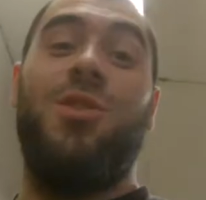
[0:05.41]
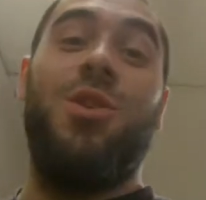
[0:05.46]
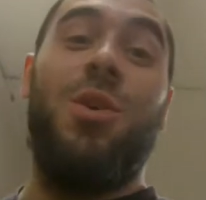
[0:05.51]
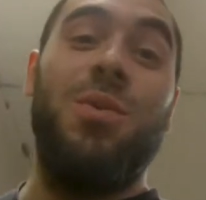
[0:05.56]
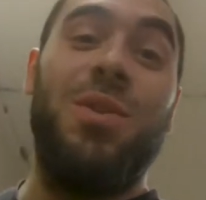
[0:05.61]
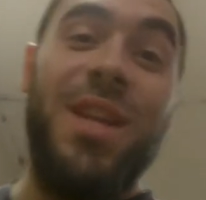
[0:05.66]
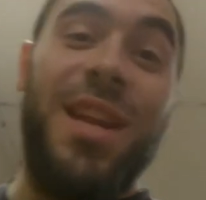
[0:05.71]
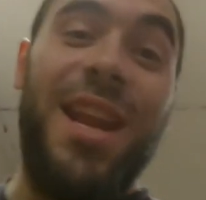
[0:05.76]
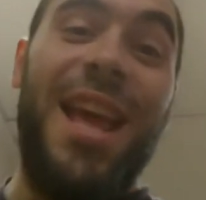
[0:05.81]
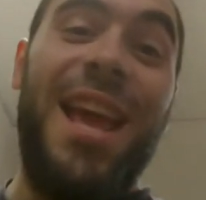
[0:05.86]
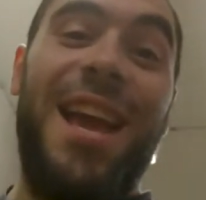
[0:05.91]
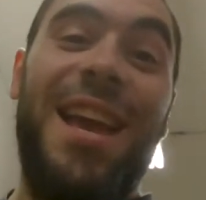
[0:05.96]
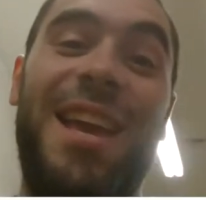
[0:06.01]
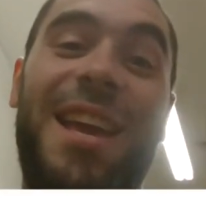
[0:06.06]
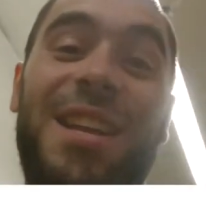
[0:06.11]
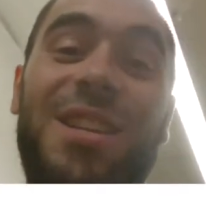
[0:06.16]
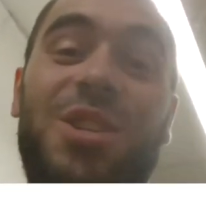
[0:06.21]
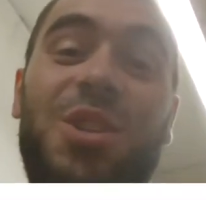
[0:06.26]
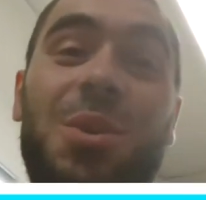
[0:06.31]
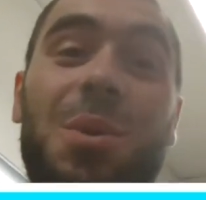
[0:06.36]
So today I
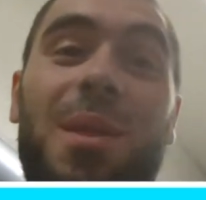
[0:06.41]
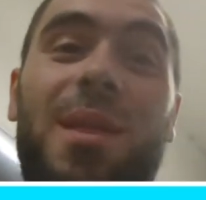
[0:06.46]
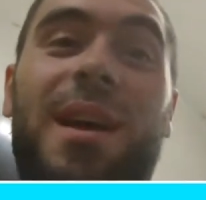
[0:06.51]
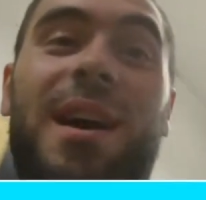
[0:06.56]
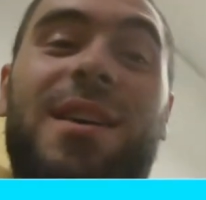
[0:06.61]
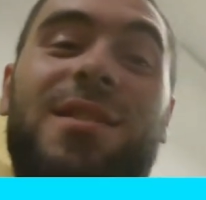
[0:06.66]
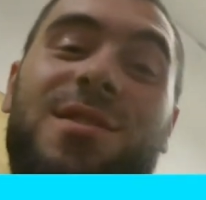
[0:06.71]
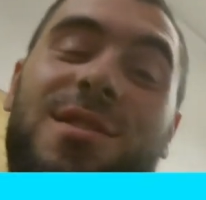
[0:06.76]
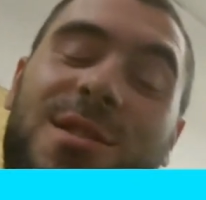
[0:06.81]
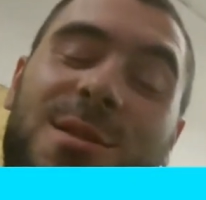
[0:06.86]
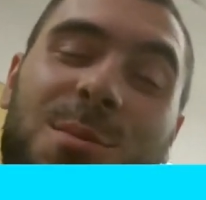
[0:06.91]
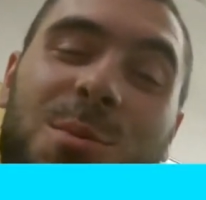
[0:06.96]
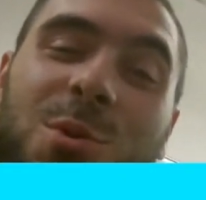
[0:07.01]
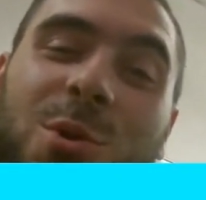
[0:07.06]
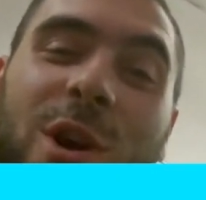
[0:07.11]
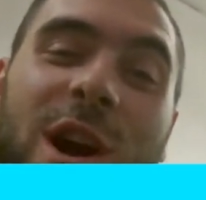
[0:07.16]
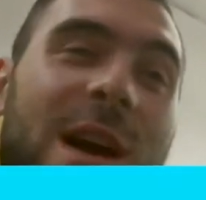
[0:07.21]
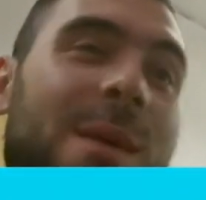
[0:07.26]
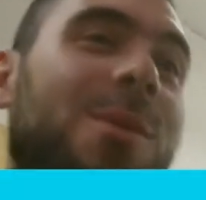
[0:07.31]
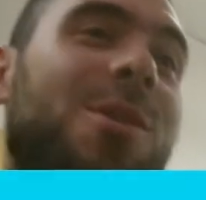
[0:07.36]
hit 2,000
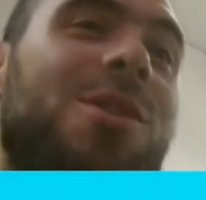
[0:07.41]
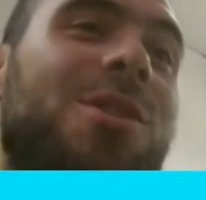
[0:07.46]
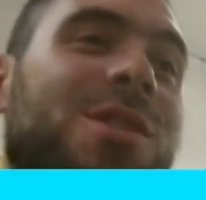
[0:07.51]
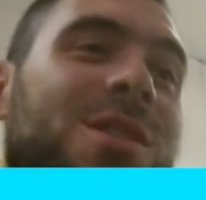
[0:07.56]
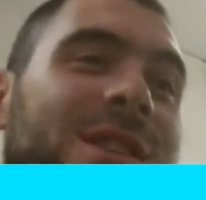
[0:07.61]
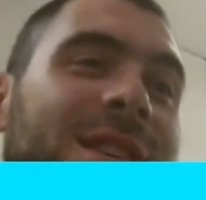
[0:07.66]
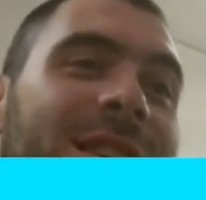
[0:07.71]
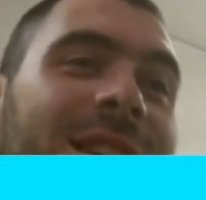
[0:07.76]
subscribers.